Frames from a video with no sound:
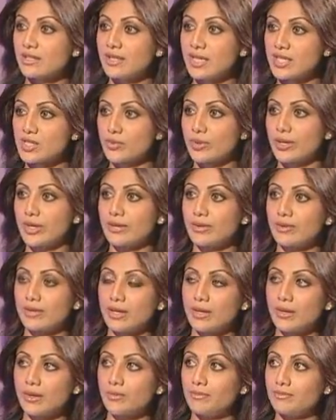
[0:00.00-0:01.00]
That's where
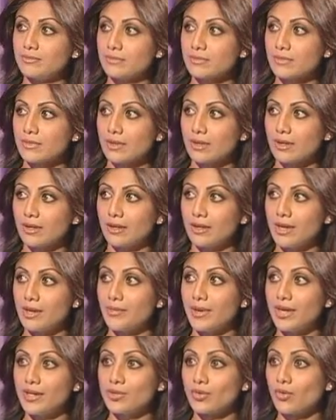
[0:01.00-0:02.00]
I
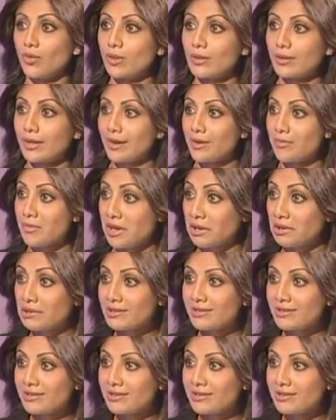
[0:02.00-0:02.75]
made all that I made.